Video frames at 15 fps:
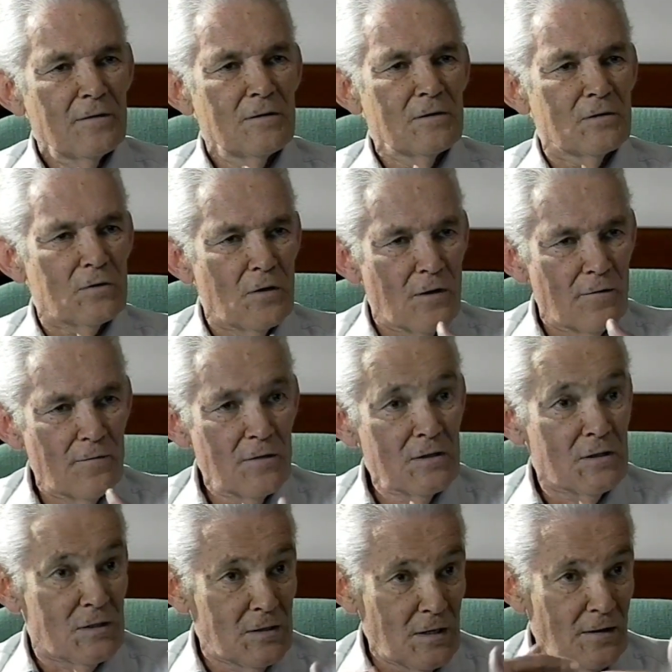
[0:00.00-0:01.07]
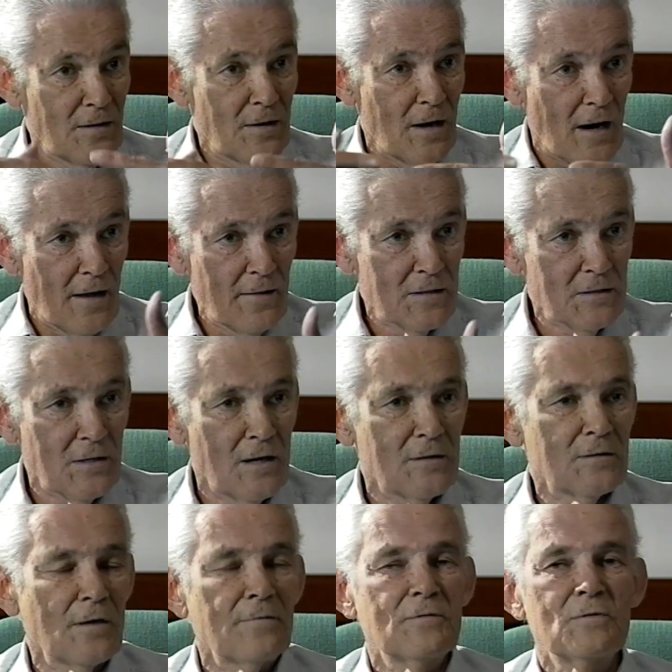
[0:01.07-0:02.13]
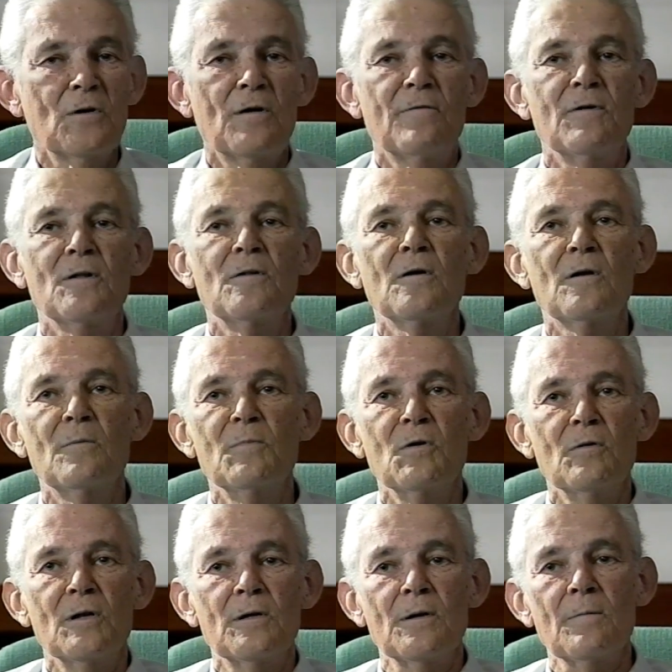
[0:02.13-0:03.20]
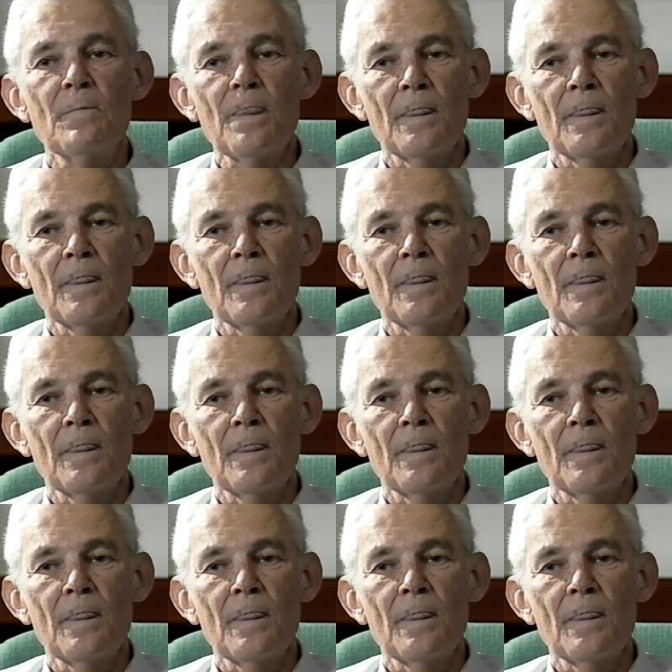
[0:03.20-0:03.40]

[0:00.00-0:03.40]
service in the other sense of serving the community.